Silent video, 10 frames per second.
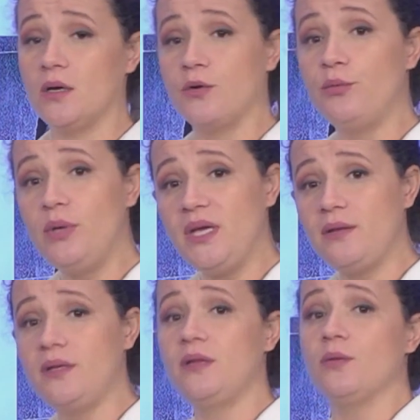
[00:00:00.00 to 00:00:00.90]

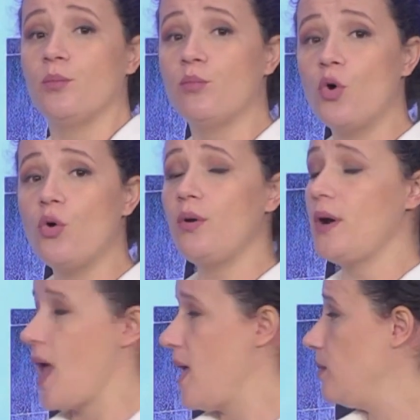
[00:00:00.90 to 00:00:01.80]
read it
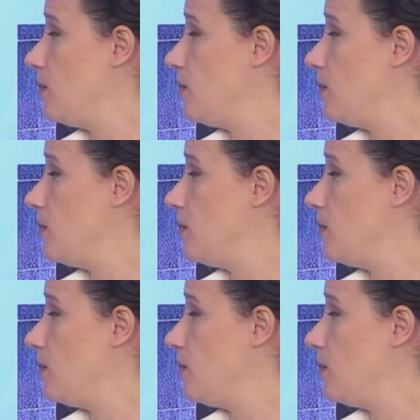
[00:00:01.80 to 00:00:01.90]
more and